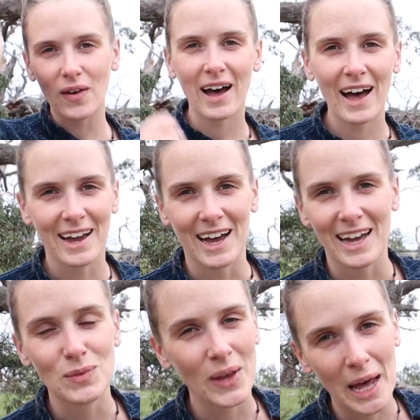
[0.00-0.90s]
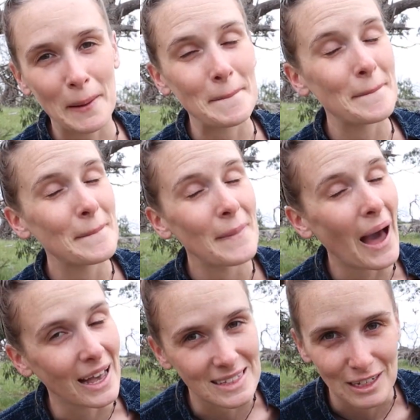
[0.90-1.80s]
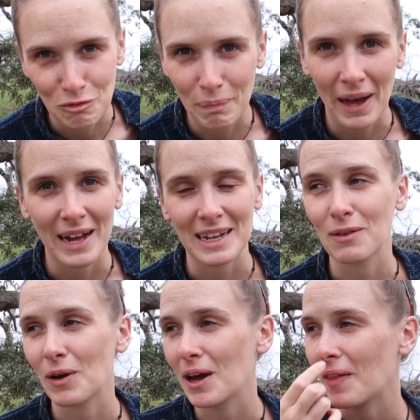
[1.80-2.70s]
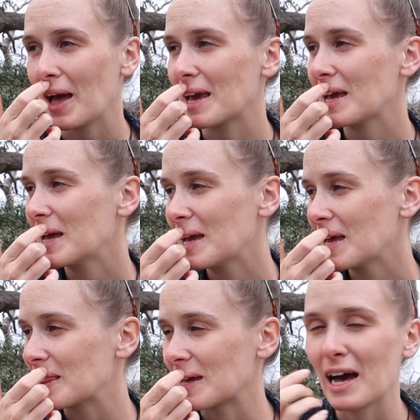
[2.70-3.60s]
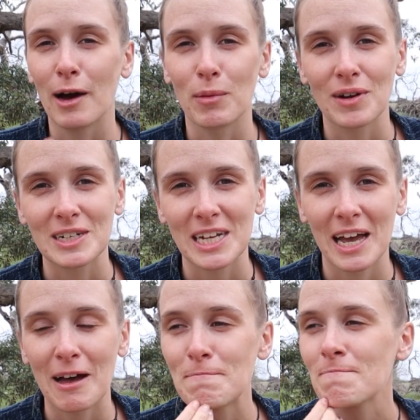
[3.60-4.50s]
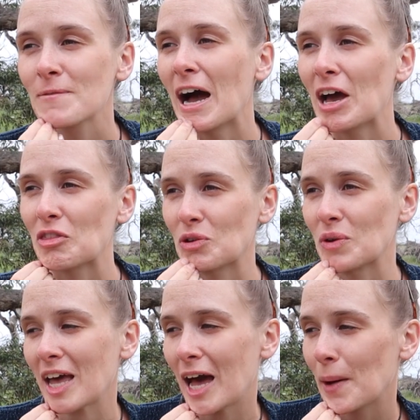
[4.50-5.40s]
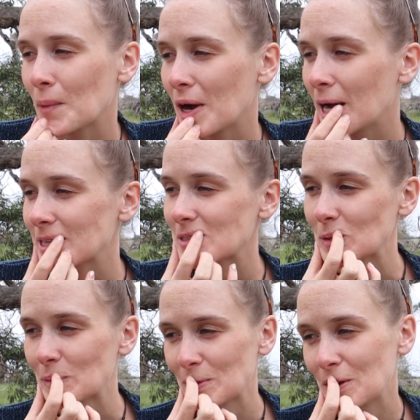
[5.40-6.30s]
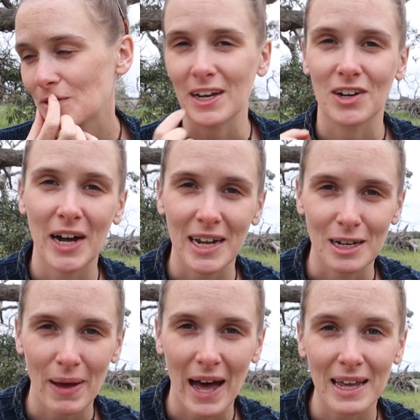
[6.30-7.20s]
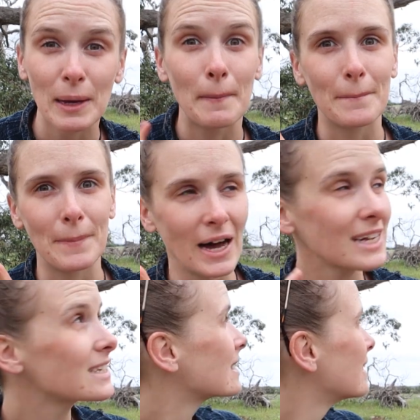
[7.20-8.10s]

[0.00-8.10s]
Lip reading: hi guys, we had a massive Barney where like the car broke down, I threw a camera, I stormed off, I cried in a paddock, but